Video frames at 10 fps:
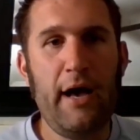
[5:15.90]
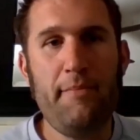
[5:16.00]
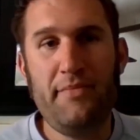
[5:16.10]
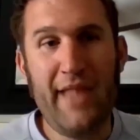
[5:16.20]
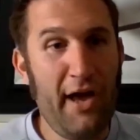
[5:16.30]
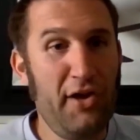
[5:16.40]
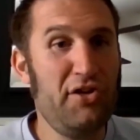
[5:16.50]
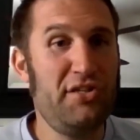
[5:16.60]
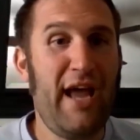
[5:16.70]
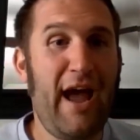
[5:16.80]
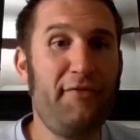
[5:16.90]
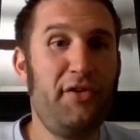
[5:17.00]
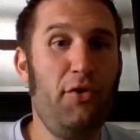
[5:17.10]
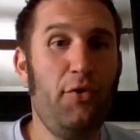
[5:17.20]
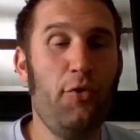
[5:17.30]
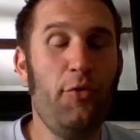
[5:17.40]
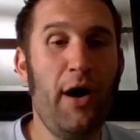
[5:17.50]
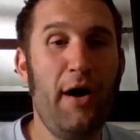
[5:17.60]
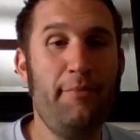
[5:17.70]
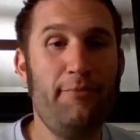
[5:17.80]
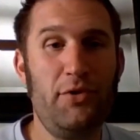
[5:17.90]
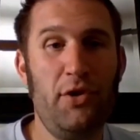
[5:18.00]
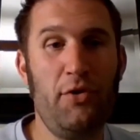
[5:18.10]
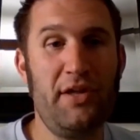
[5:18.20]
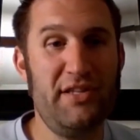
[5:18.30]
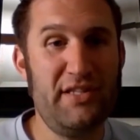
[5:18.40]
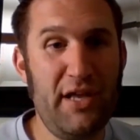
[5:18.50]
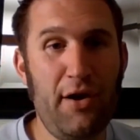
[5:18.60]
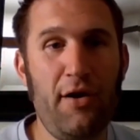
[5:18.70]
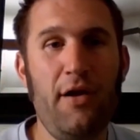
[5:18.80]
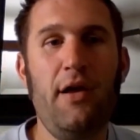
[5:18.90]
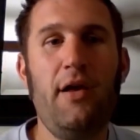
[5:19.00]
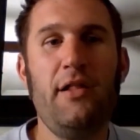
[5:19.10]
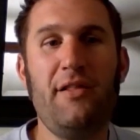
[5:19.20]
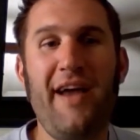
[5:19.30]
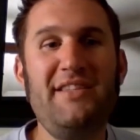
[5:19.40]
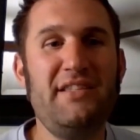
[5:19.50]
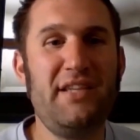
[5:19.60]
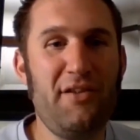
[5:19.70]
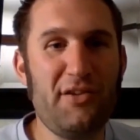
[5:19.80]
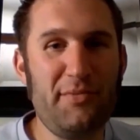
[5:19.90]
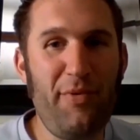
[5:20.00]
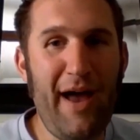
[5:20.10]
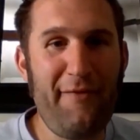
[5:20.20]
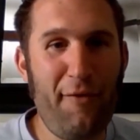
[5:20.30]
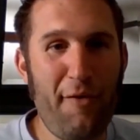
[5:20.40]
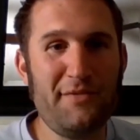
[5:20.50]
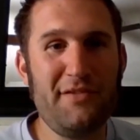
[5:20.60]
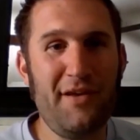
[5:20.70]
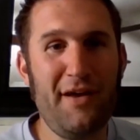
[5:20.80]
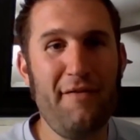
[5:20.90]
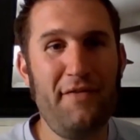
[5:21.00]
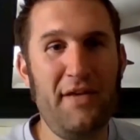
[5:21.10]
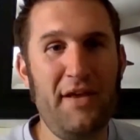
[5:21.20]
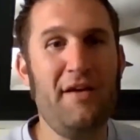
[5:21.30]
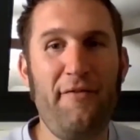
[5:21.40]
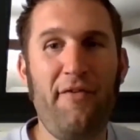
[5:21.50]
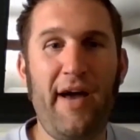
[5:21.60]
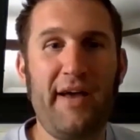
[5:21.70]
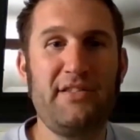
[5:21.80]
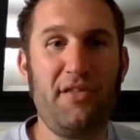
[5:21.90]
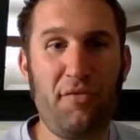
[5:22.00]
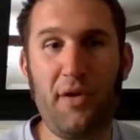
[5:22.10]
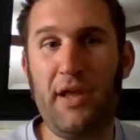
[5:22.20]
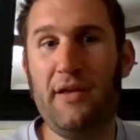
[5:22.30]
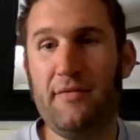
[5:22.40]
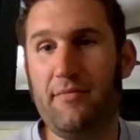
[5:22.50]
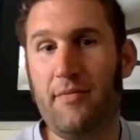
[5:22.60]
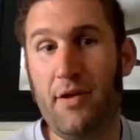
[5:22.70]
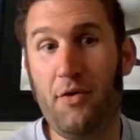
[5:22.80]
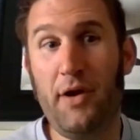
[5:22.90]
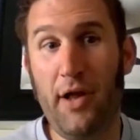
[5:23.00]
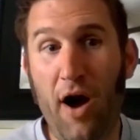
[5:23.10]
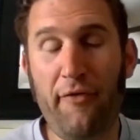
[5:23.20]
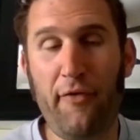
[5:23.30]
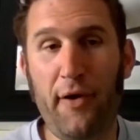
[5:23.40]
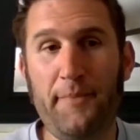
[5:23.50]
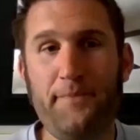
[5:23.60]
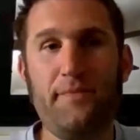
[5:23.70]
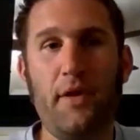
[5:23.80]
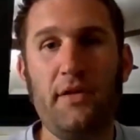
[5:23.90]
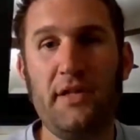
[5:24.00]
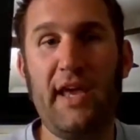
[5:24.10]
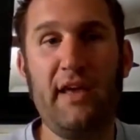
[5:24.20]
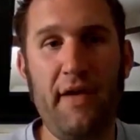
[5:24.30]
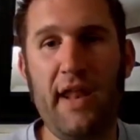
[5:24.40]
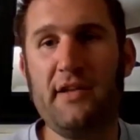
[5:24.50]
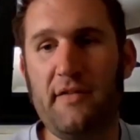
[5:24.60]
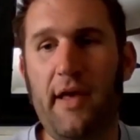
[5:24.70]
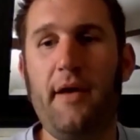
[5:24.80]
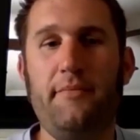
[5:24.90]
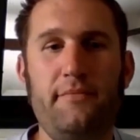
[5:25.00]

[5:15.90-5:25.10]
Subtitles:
Now you just have to consider licensing those platforms via the Flex 3 annuity offer to take advantage of that.